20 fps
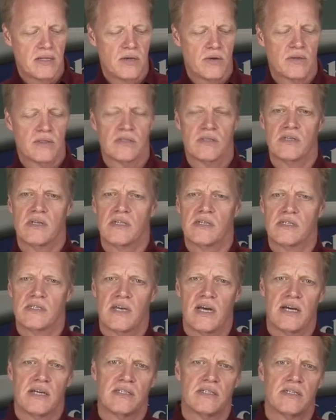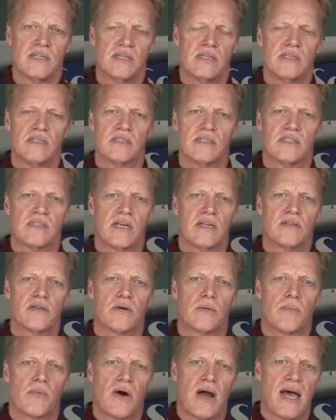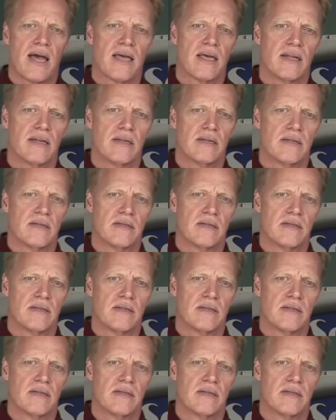You can see this has a center bracket,